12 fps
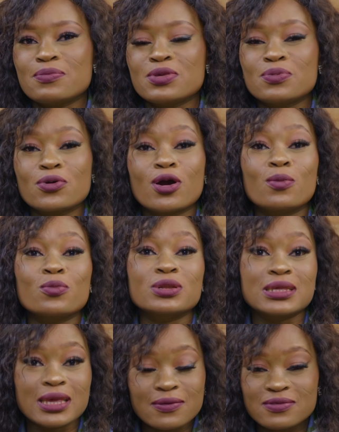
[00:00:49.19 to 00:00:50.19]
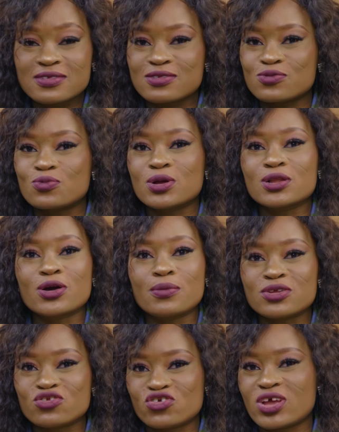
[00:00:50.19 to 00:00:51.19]
people come with gifts to
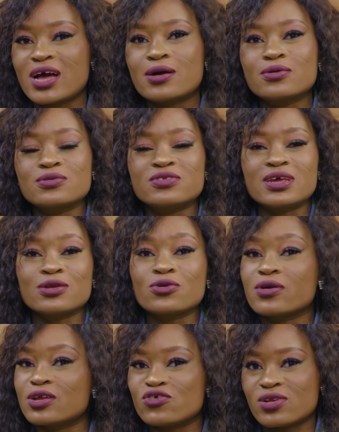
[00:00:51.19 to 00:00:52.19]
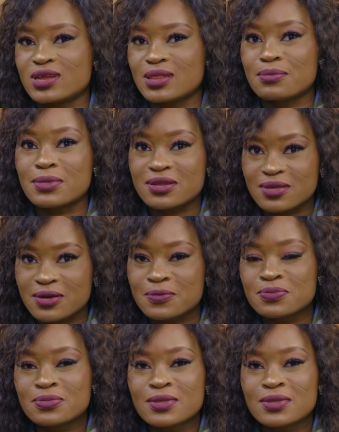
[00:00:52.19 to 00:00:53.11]
welcome the child and congratulate the mother.